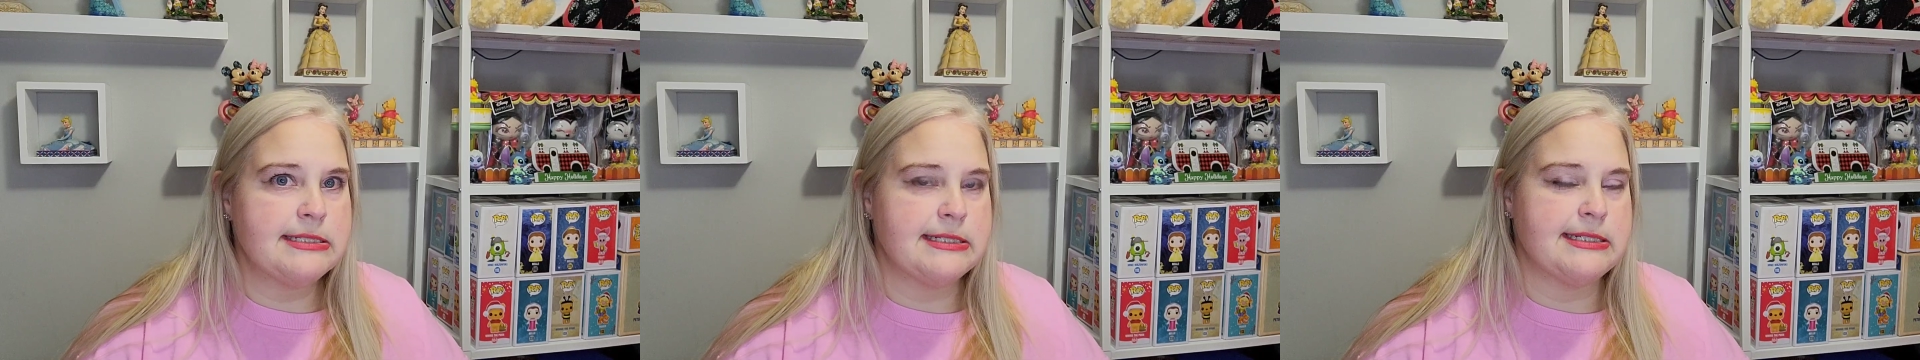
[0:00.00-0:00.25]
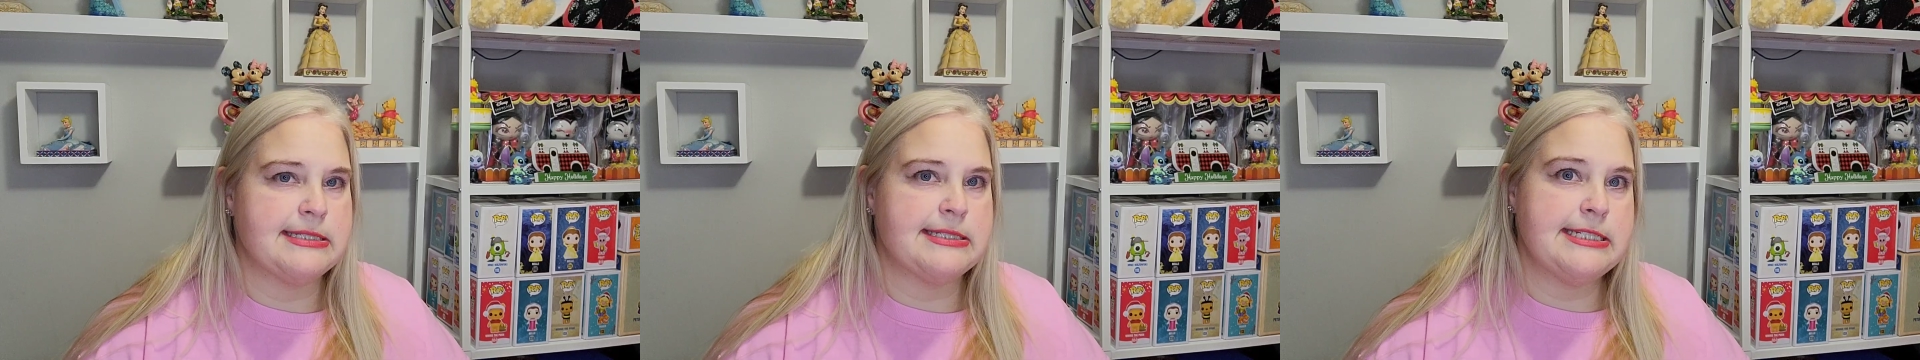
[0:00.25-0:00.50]
they
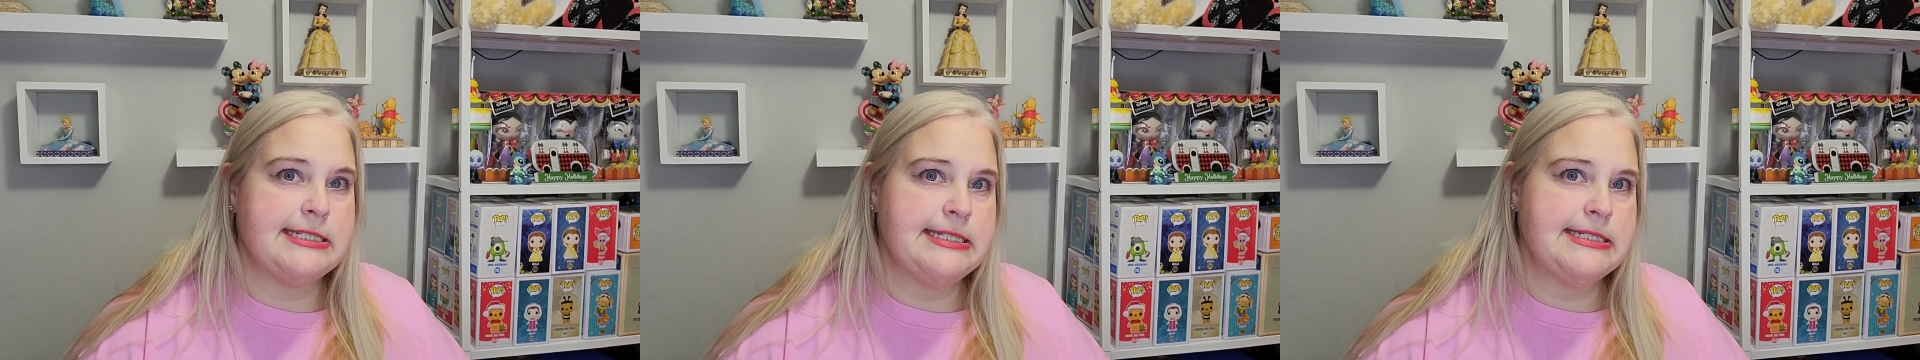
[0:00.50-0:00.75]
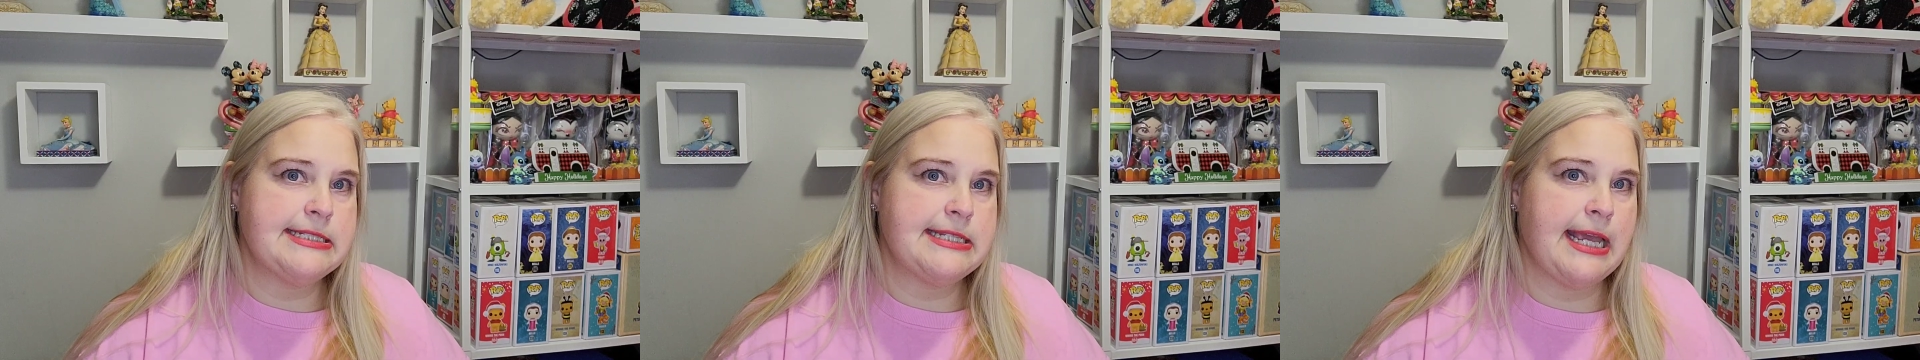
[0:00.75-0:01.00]
did
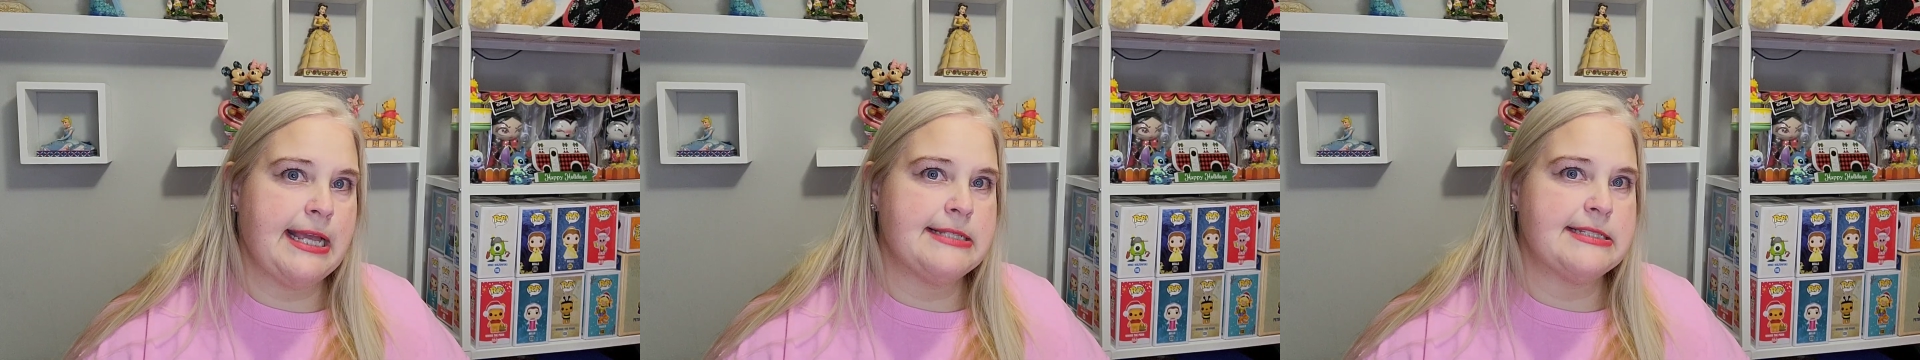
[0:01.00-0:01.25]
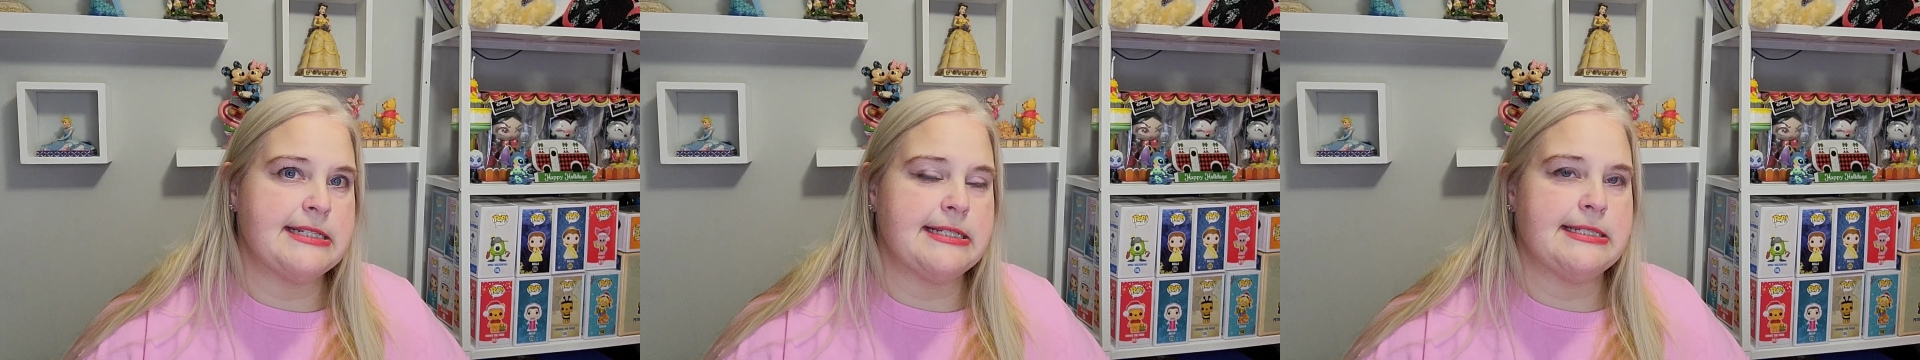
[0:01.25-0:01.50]
CT
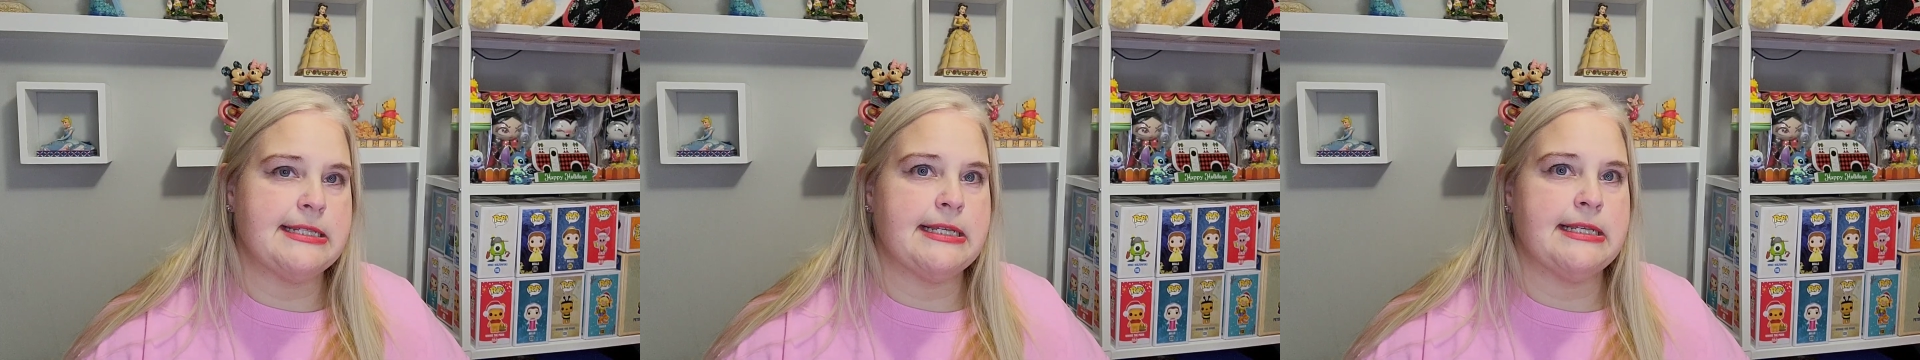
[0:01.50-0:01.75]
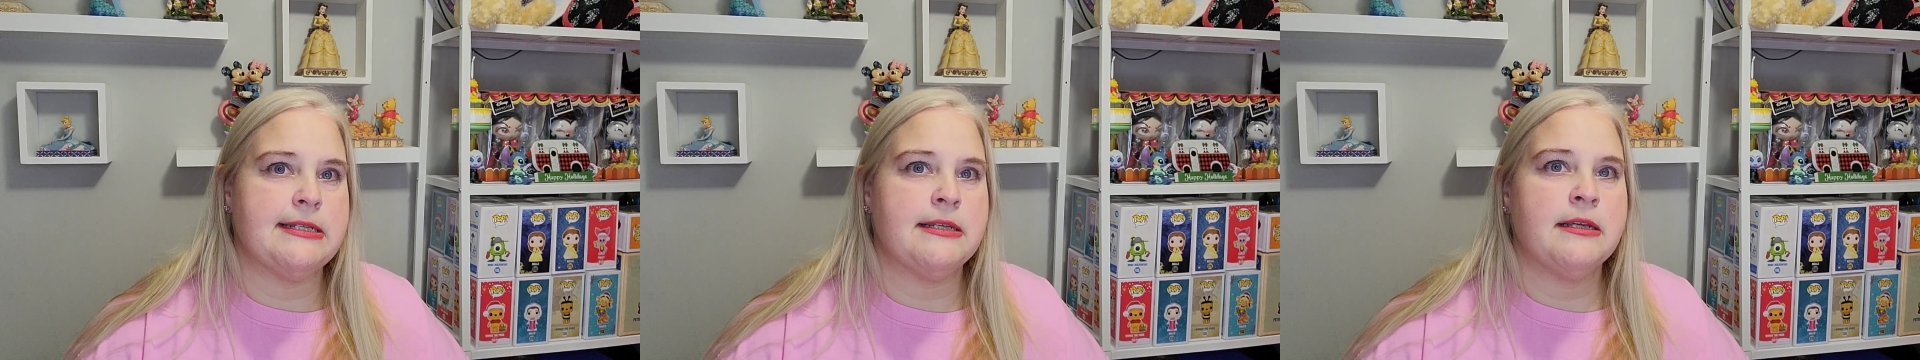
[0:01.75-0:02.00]
scans, they
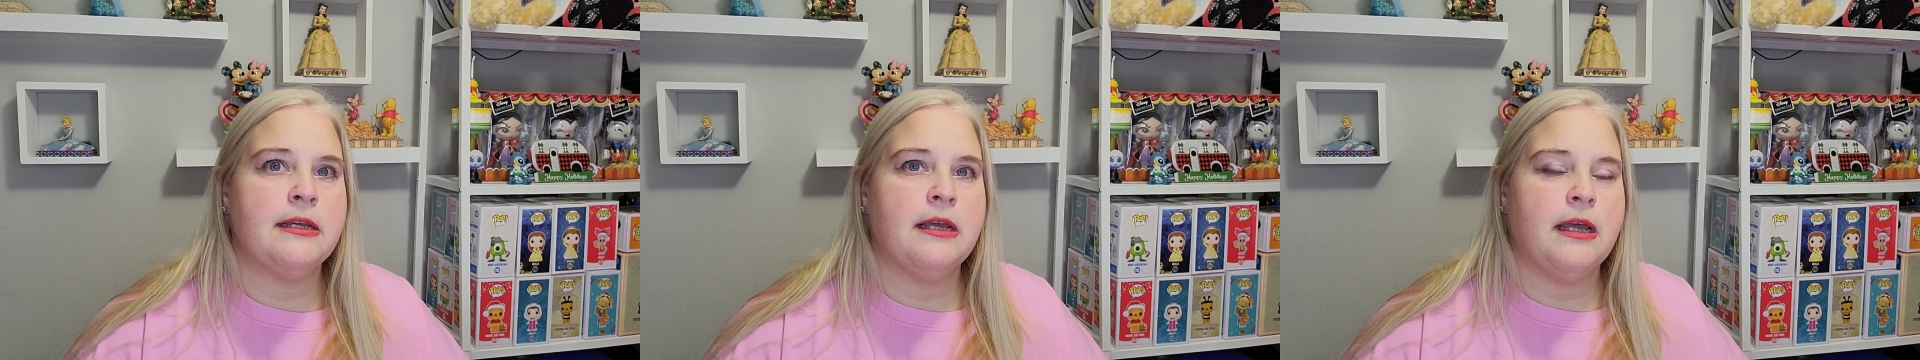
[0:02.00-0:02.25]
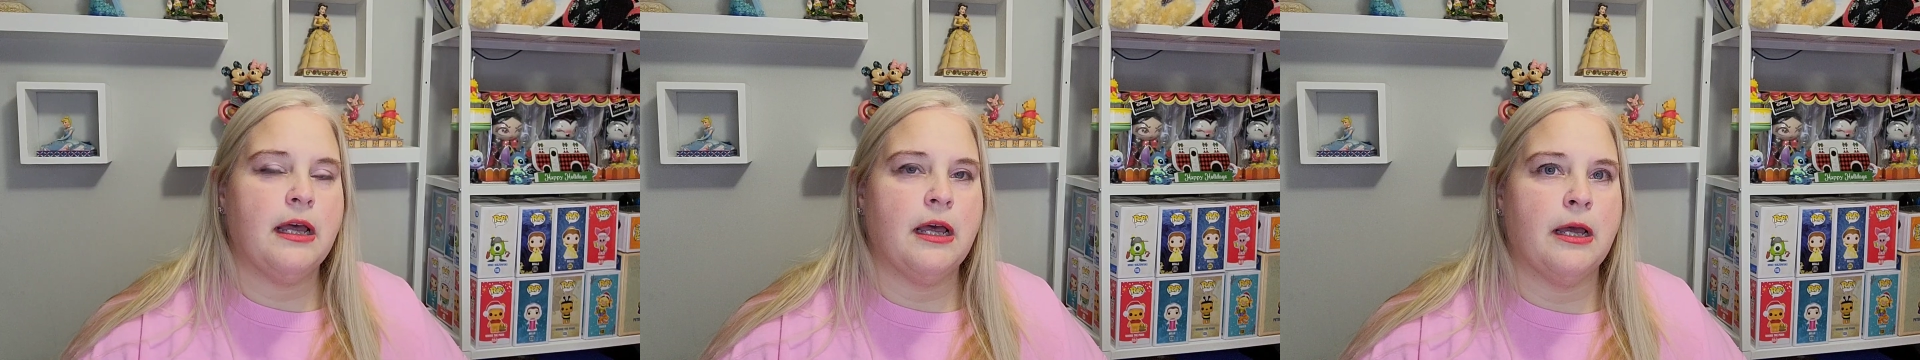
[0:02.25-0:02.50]
did
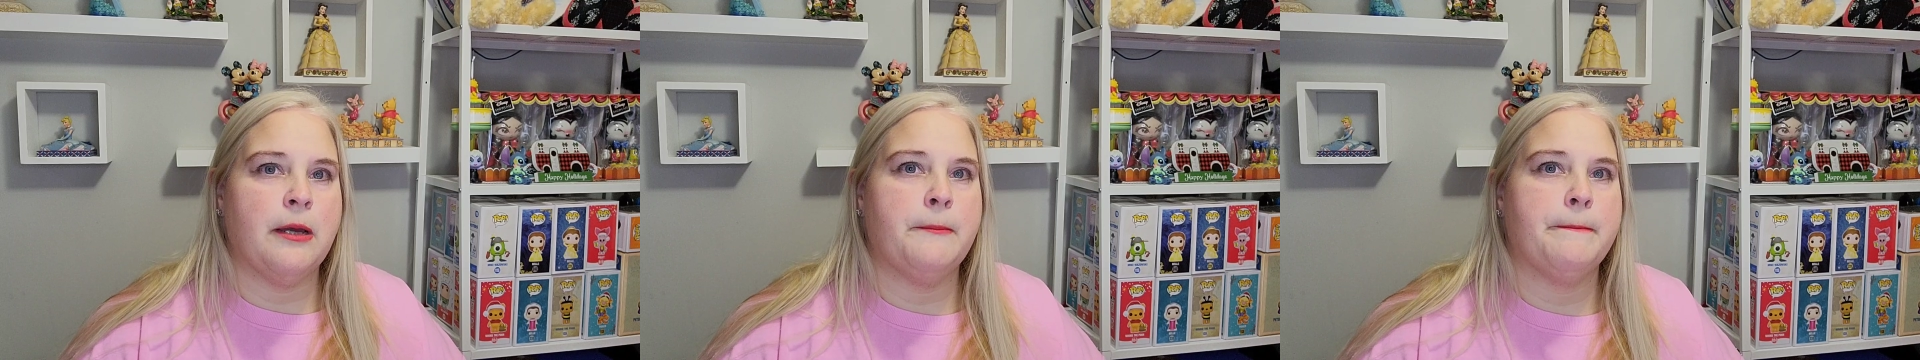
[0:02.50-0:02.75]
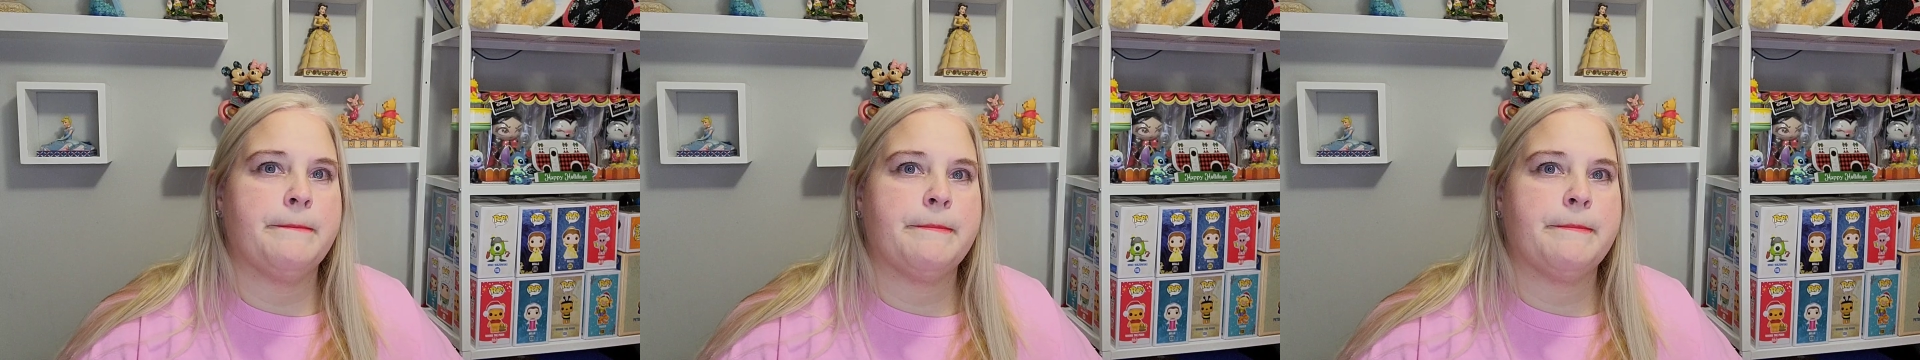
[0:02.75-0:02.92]
heart